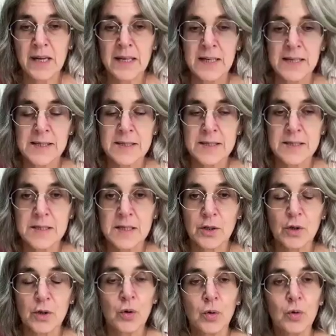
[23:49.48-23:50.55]
is
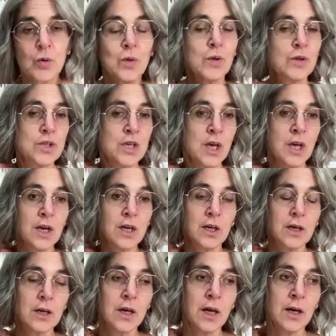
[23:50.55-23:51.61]
called
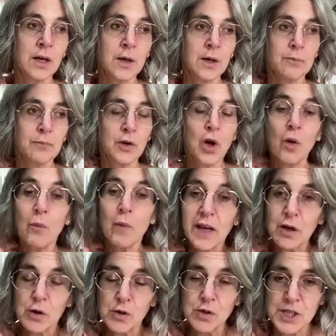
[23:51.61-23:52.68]
Conway
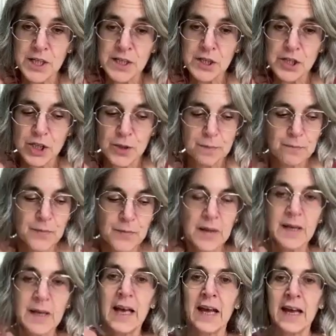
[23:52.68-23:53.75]
Cottage.
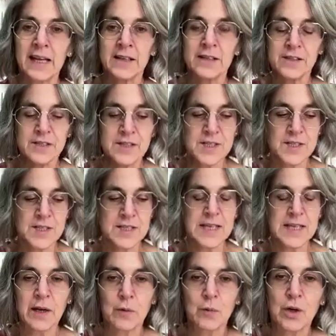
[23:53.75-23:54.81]
And there's a
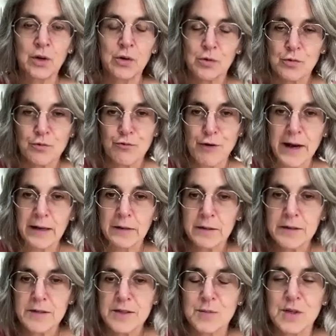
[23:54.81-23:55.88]
second one called
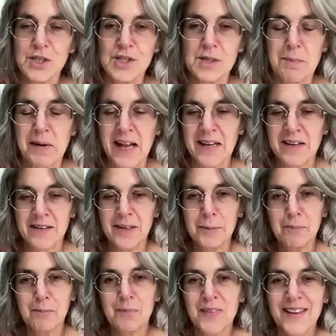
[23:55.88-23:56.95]
Freckles, which is a blender.
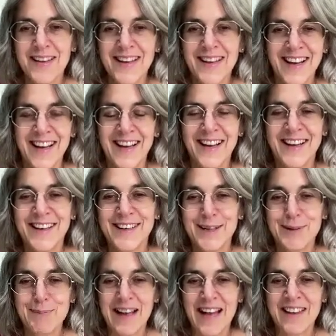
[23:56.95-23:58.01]

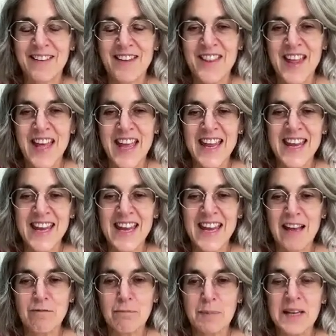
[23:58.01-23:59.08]
And they
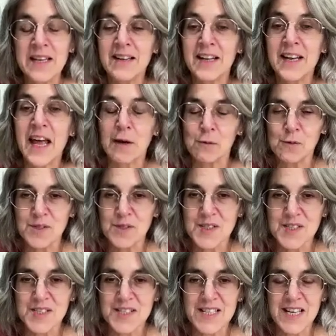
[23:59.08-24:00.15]
have been
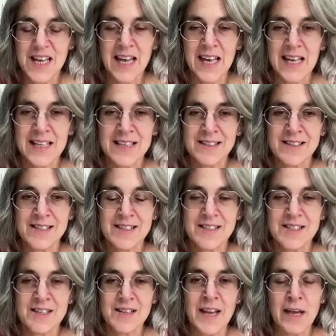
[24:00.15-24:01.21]
announced, and
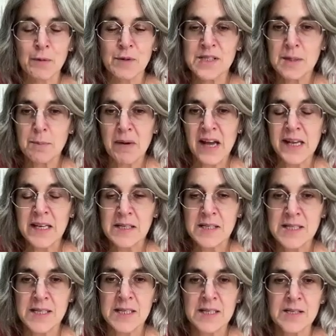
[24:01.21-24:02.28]
now is the buying
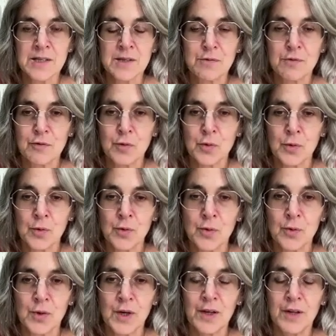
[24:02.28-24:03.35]
season
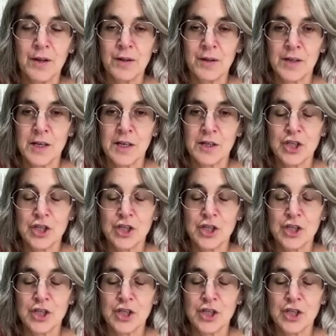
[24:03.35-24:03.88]
for the